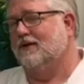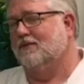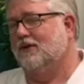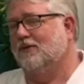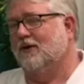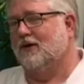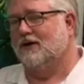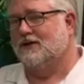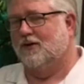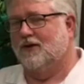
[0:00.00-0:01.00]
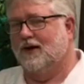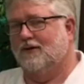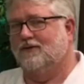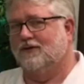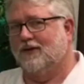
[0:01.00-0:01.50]
bluebird is old enough
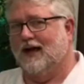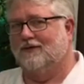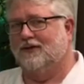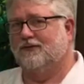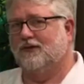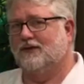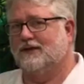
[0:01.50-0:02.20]
to fly for the first